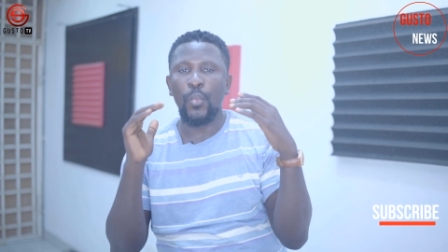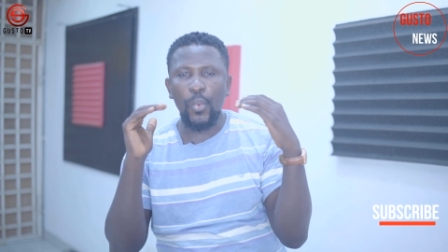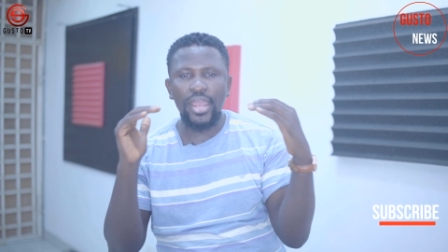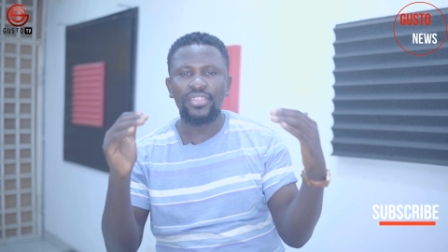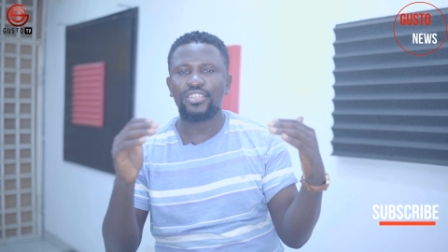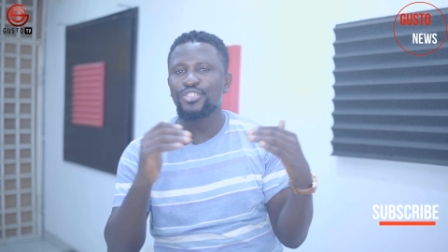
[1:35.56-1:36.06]

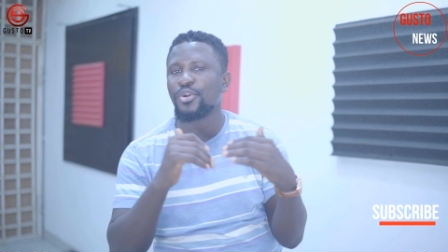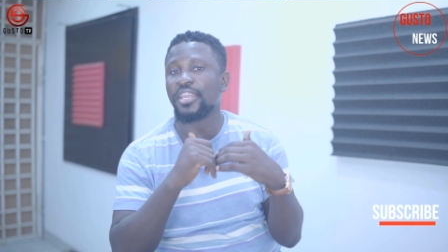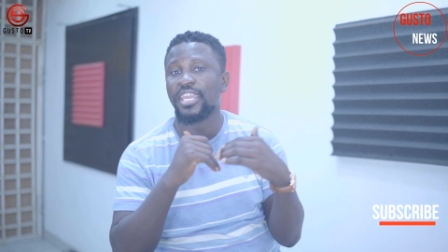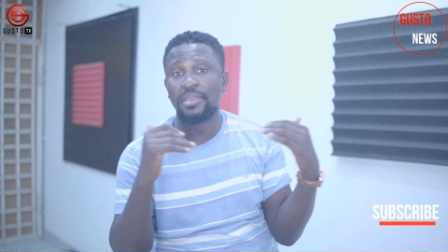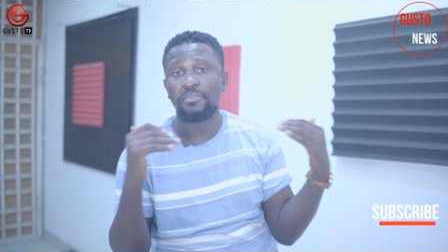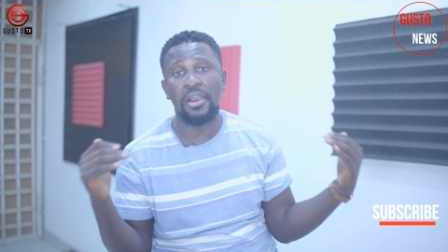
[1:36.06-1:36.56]
When the
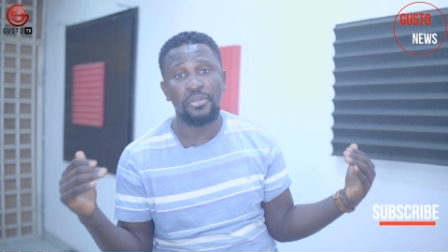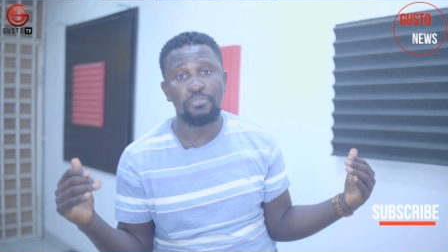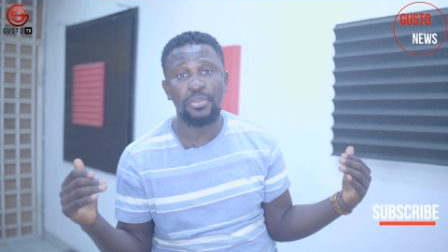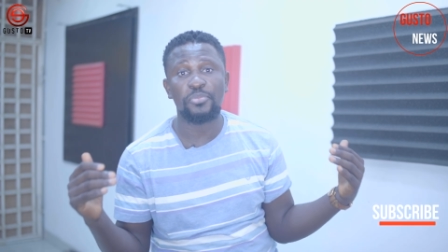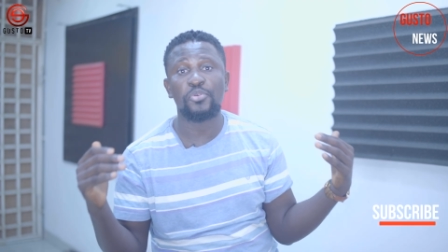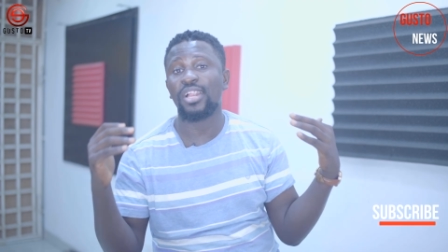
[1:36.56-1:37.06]
song came
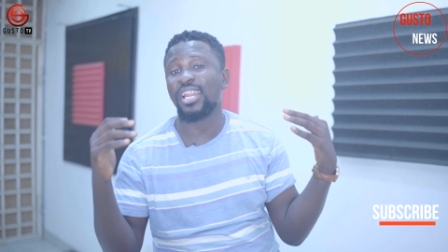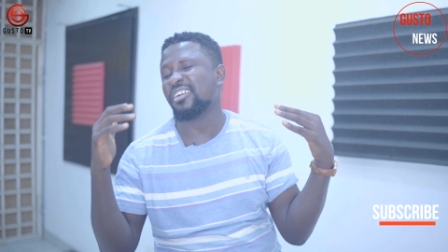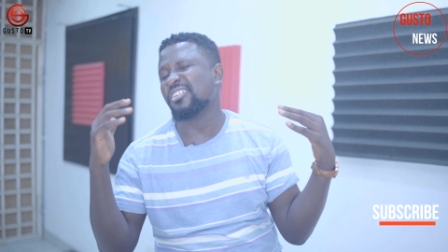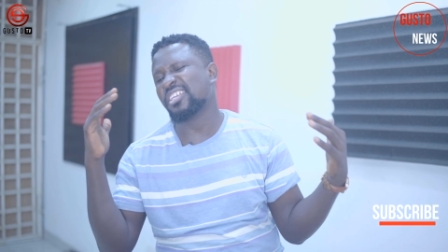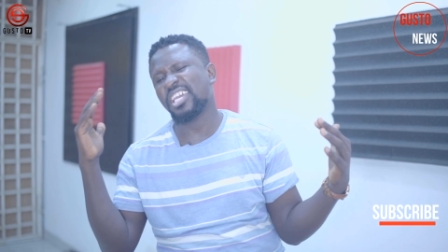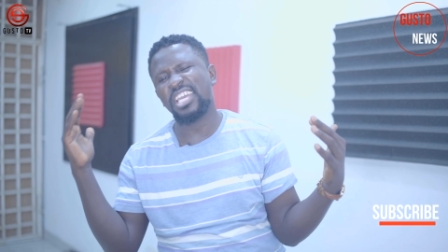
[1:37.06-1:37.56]
out, people were
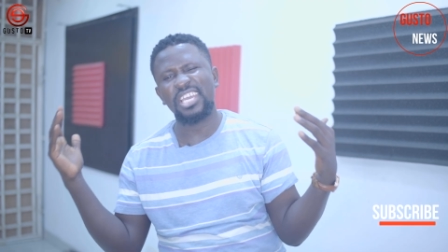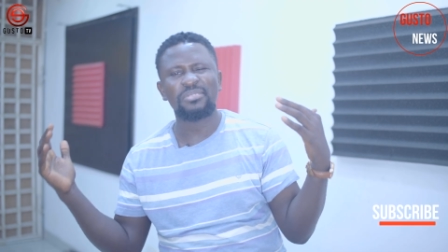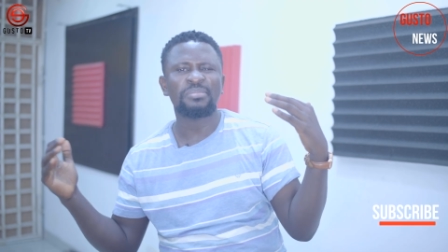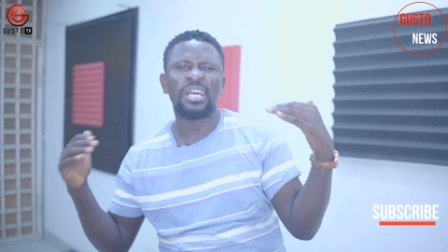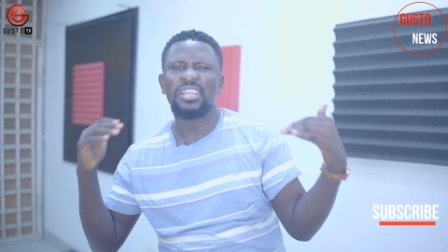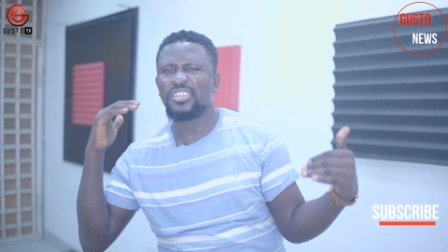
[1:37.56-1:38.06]
like,
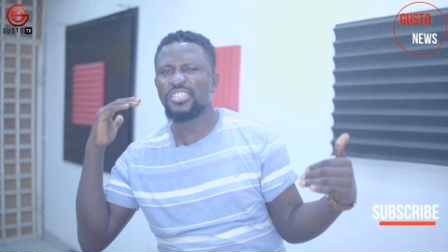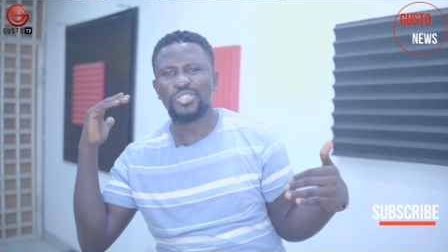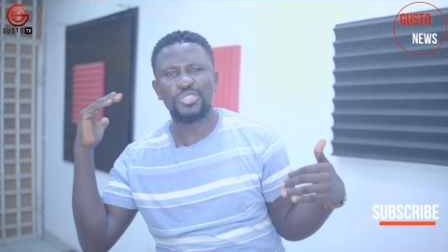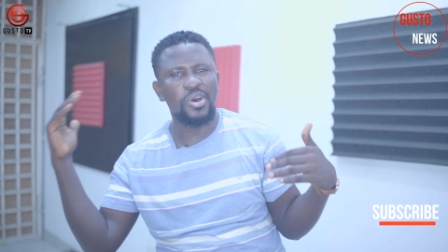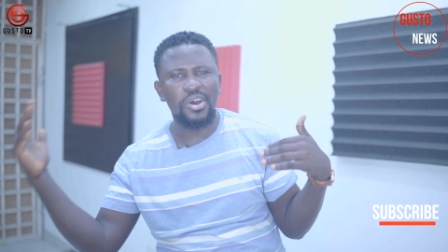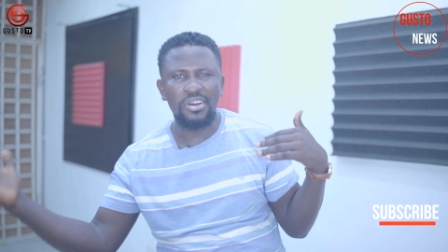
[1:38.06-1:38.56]
okay,
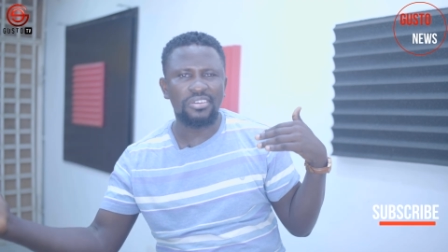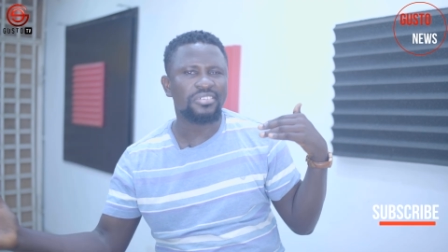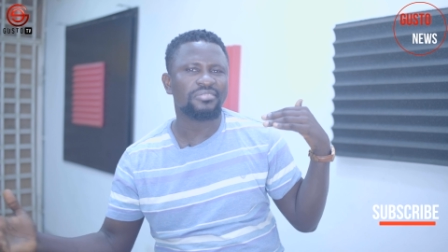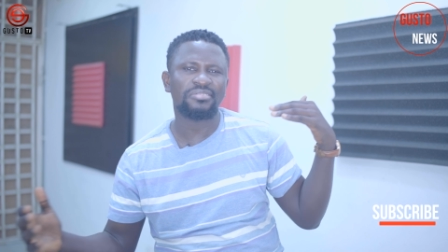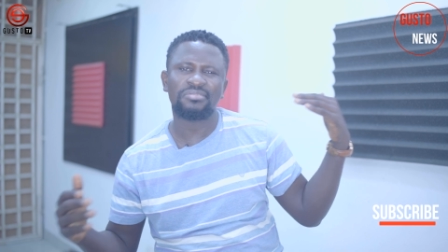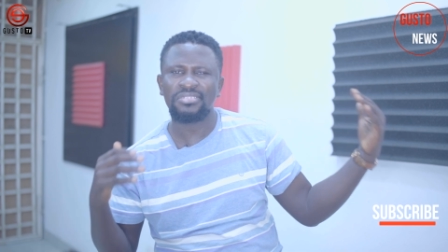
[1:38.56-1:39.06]
this
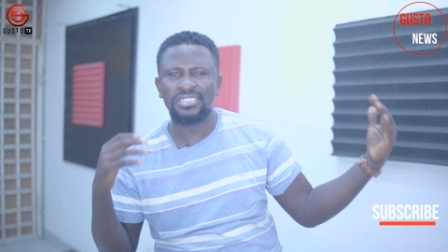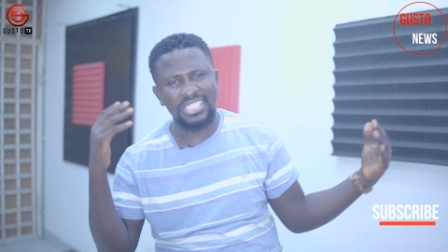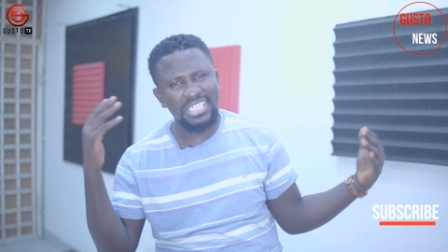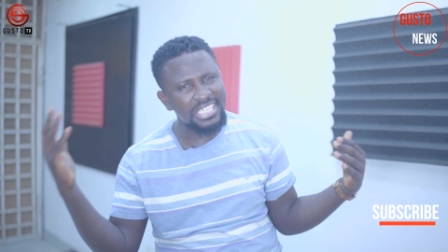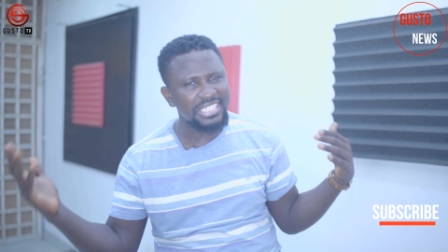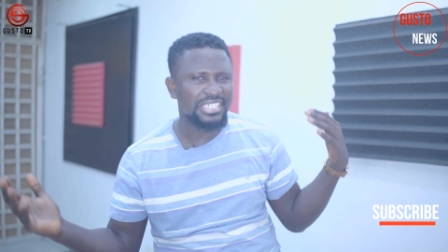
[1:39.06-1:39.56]
song, mm,
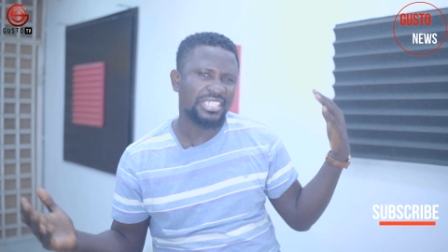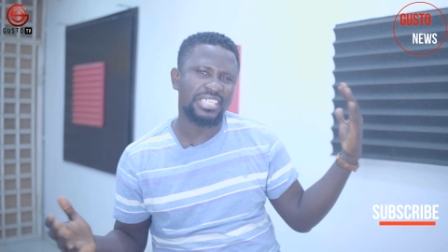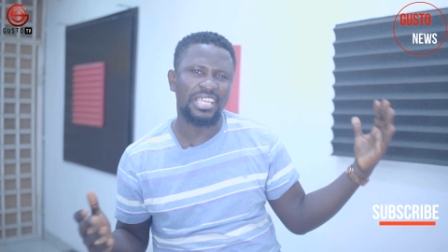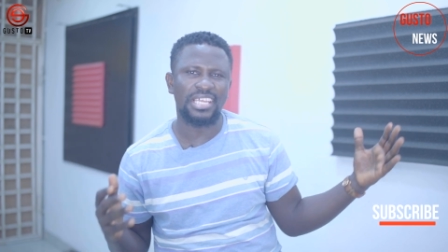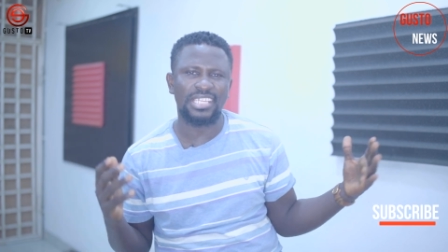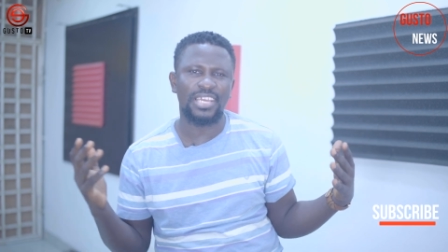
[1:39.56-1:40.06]
this,
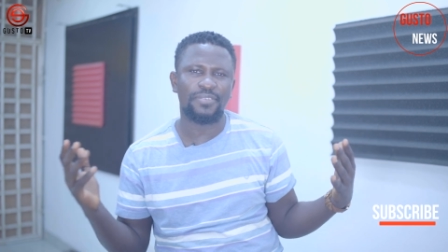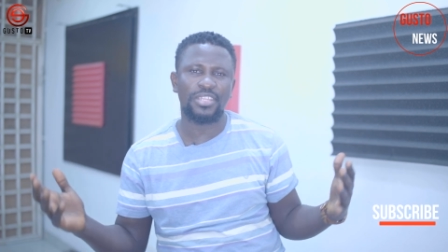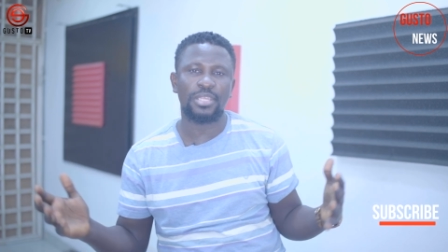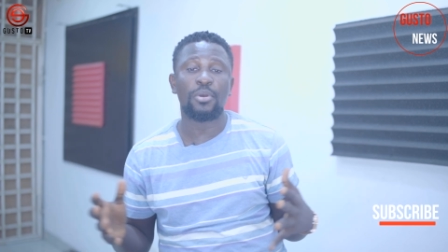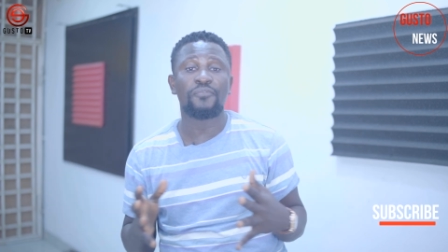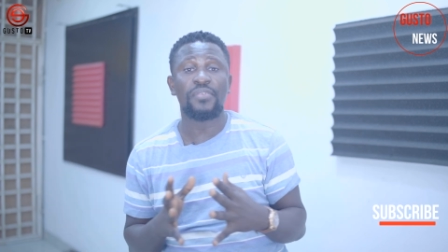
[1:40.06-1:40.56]
this and that and
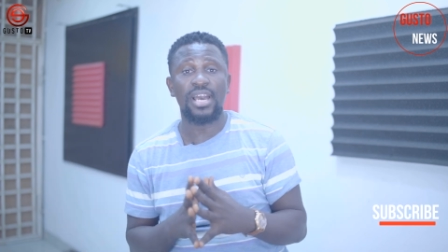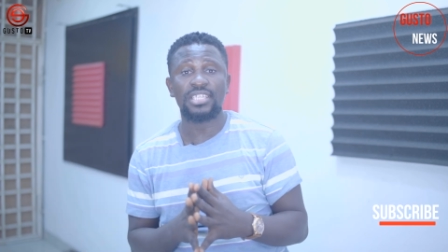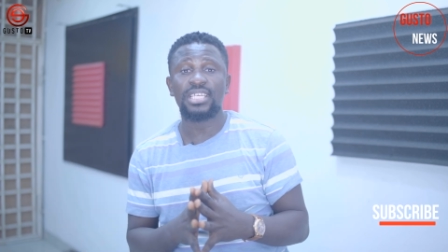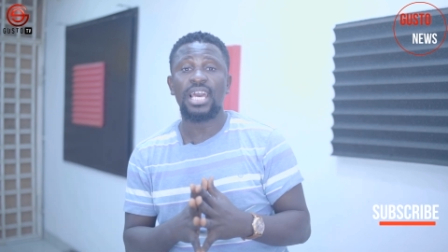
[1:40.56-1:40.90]
everything. But fans